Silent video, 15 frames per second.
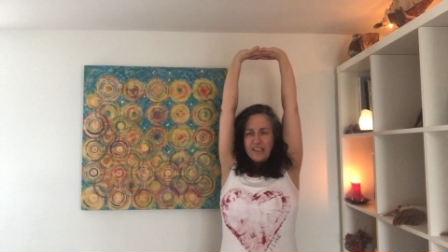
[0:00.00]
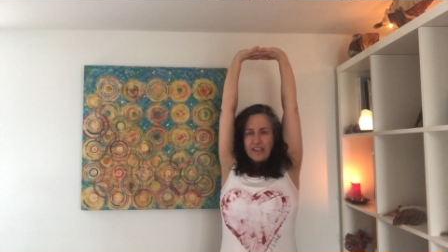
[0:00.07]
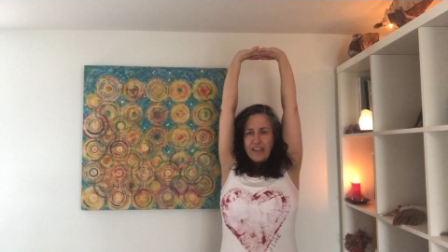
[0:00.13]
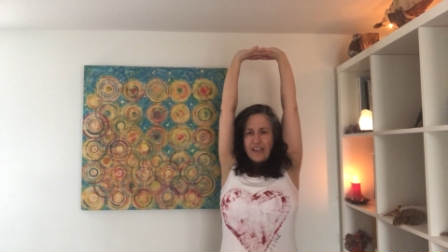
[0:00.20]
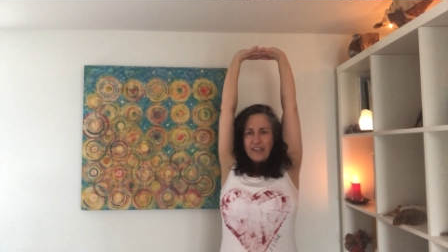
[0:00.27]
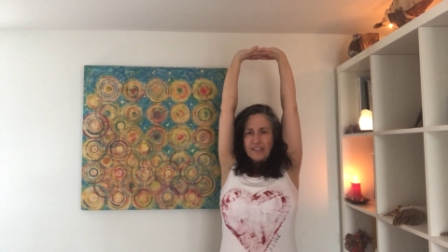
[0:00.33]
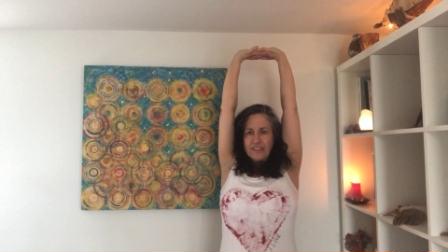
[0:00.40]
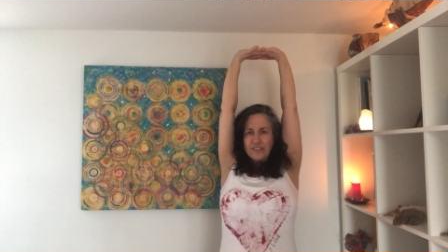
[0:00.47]

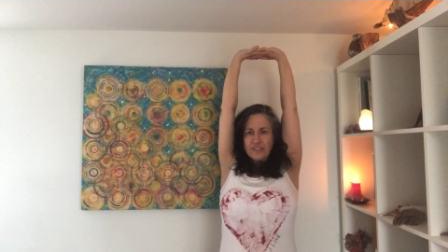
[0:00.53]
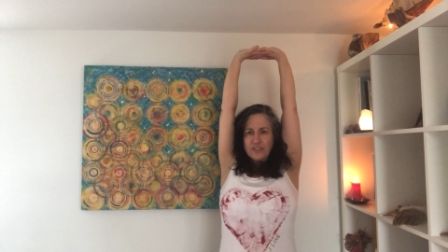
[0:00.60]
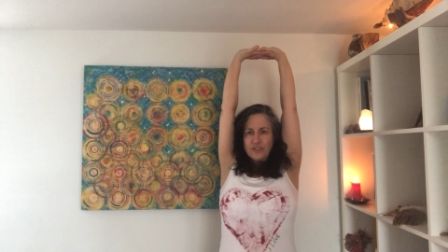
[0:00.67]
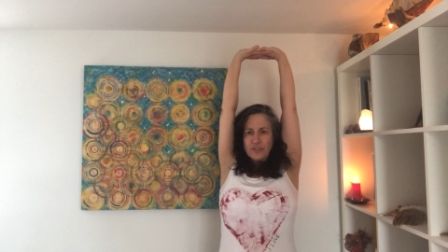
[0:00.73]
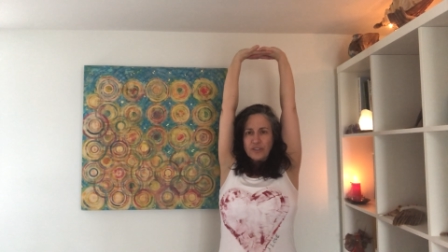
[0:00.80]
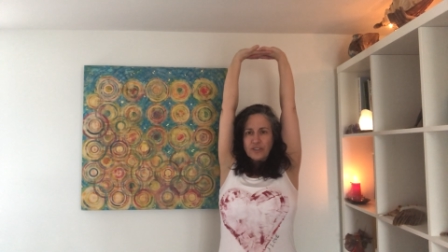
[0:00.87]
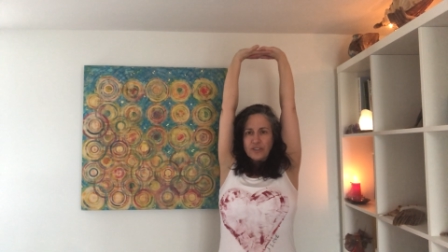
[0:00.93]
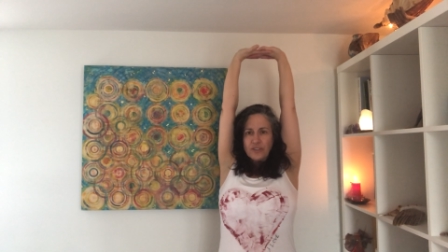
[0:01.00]
again
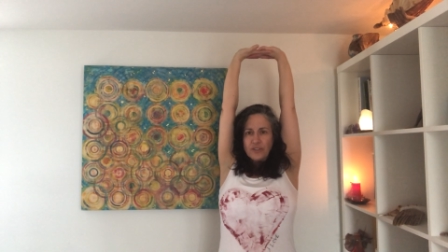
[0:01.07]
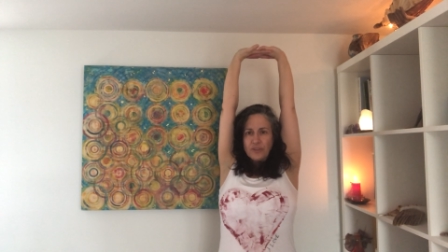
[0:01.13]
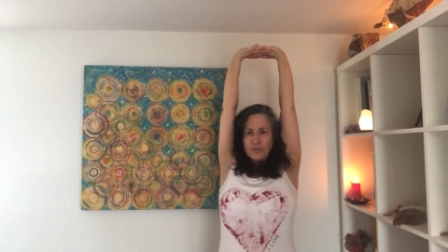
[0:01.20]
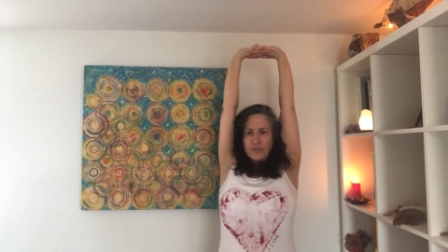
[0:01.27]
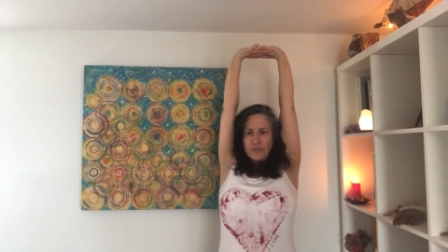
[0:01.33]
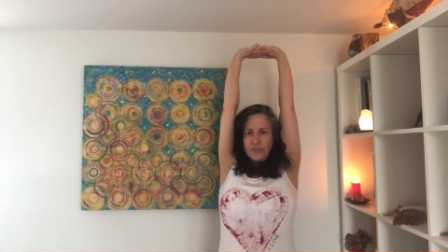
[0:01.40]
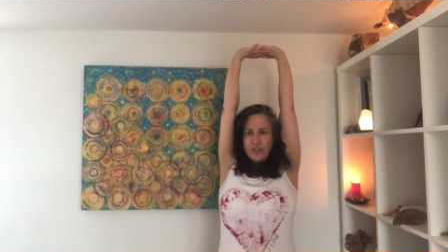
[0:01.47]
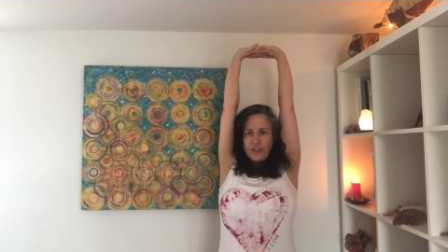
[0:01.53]
stretch
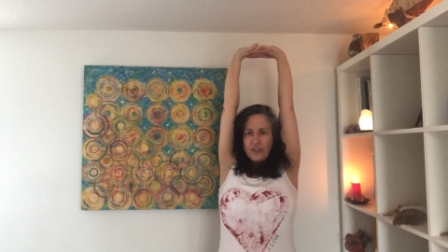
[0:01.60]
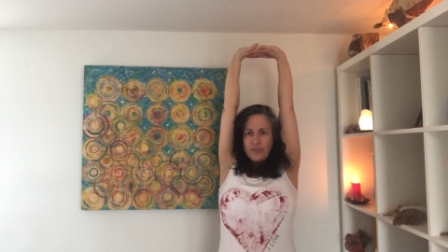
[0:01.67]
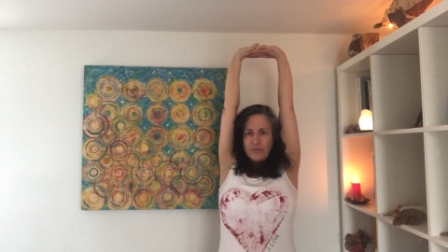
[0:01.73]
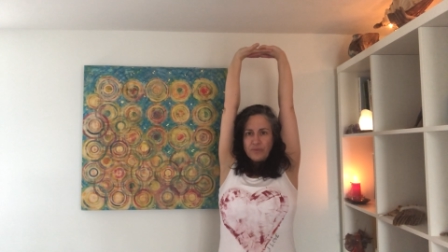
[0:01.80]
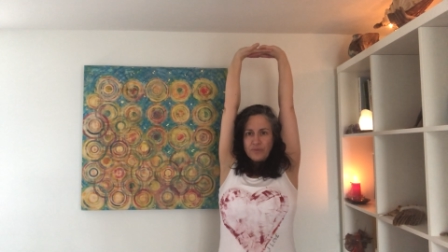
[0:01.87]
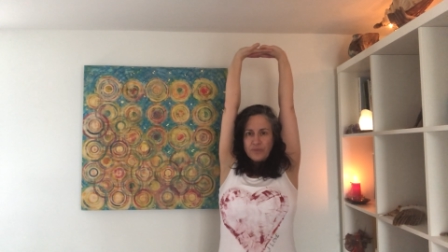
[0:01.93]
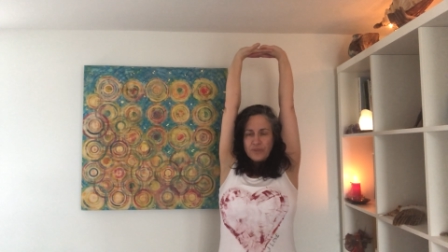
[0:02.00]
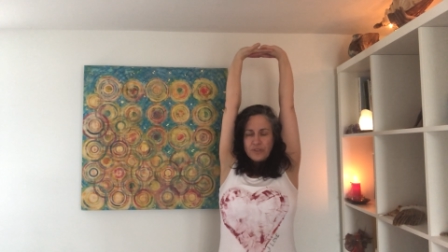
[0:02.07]
those
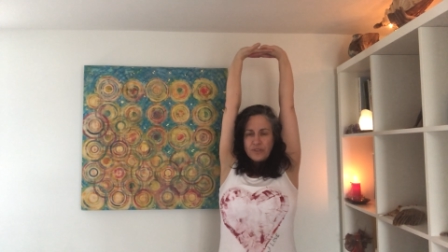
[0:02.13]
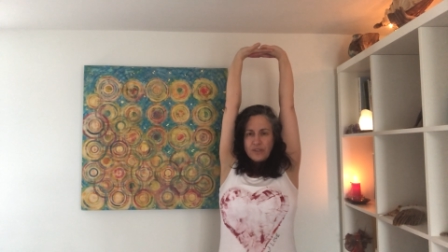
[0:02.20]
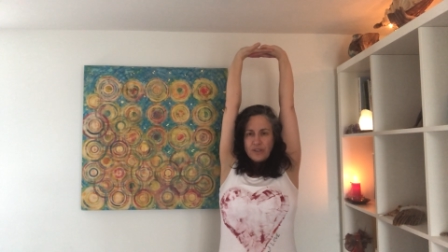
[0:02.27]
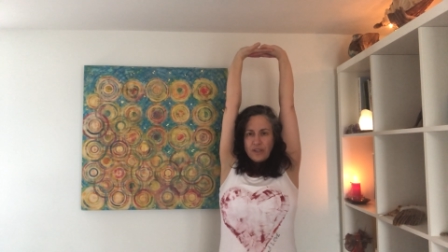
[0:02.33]
arms